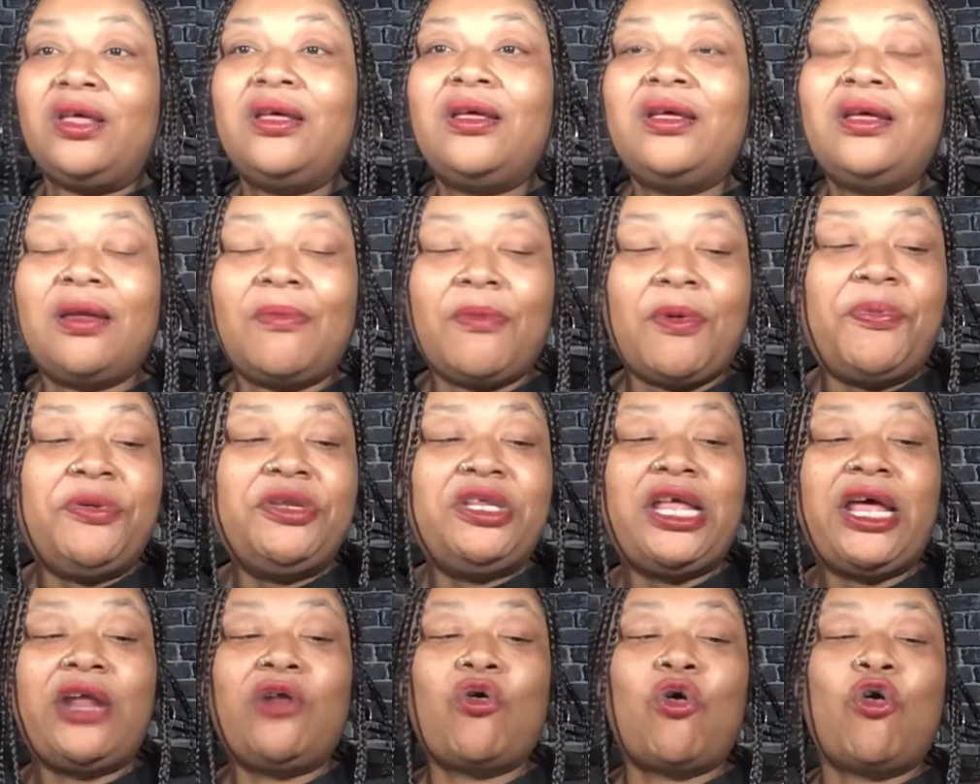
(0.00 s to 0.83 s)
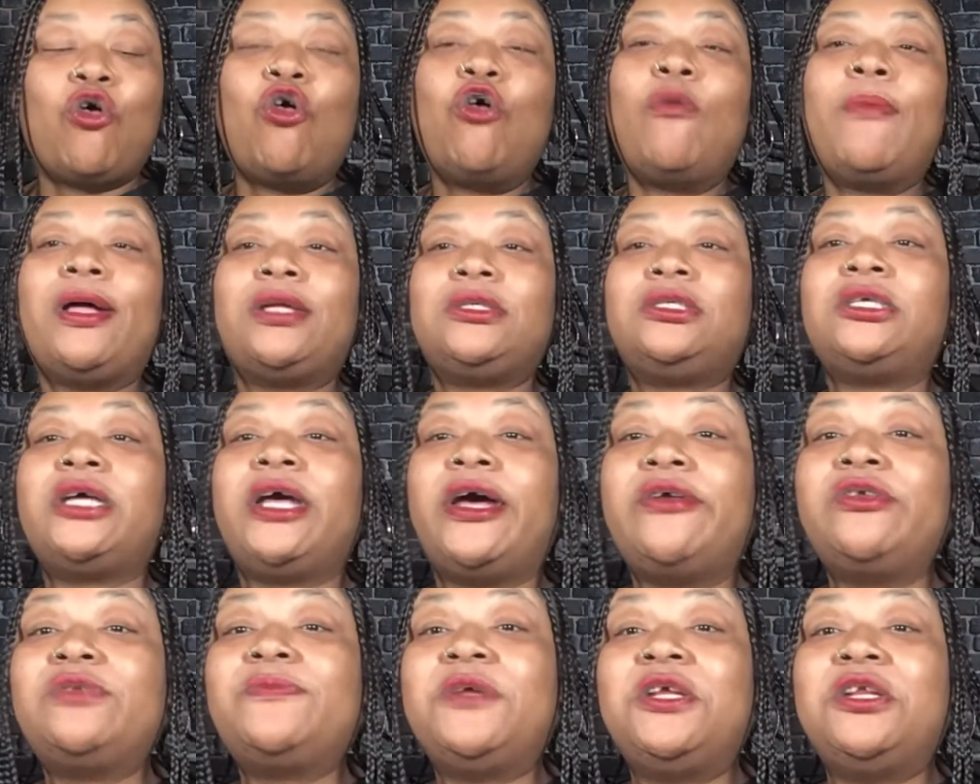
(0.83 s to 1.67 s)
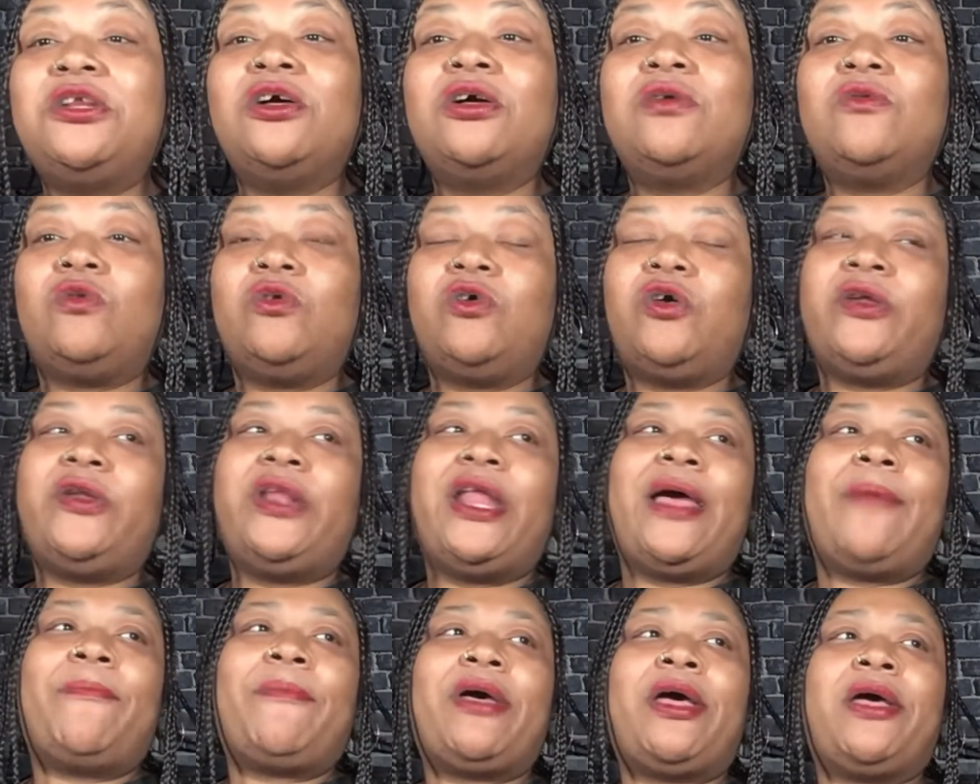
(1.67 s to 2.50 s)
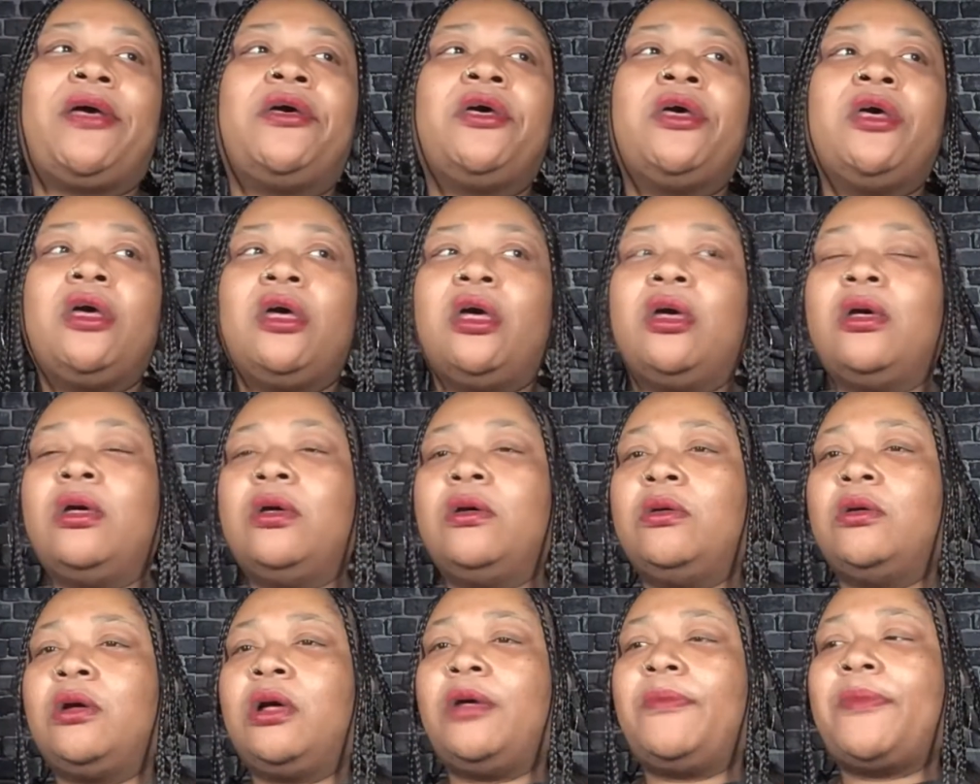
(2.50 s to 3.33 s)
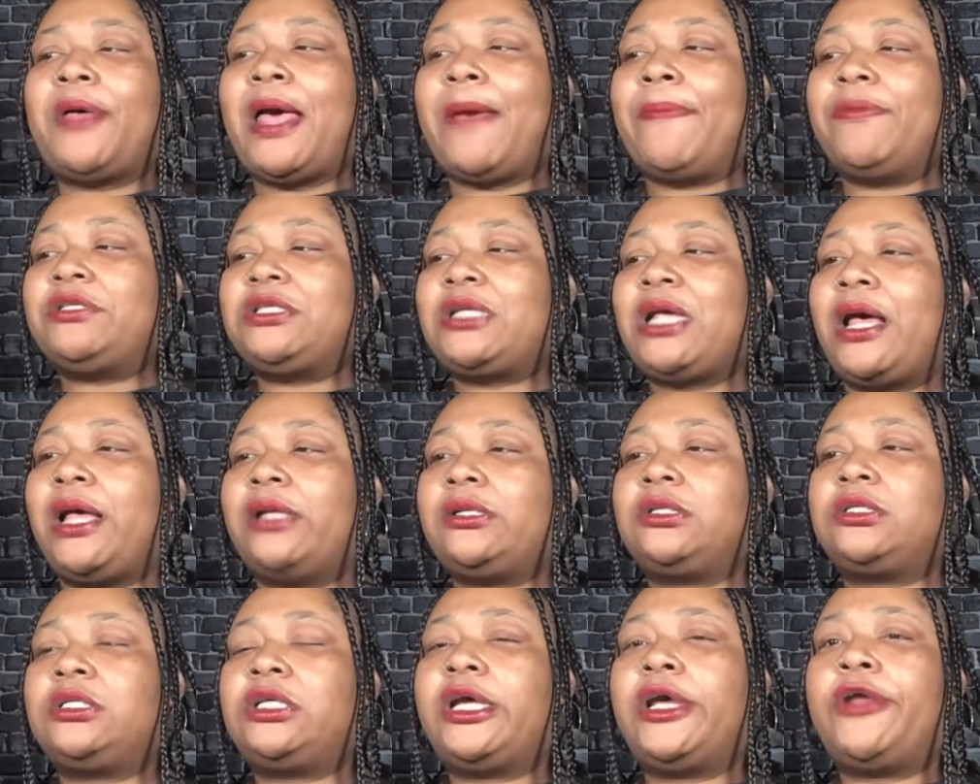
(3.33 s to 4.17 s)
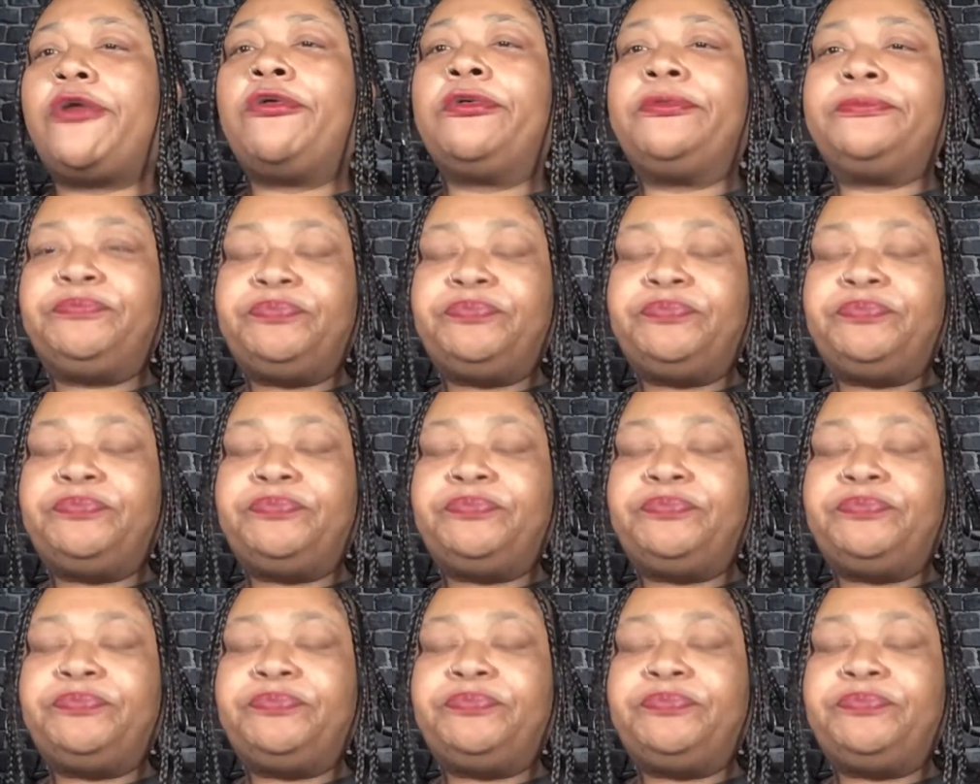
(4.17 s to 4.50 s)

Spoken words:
I'm gonna put that on all my channels. Be looking, no, not my appetizer channel,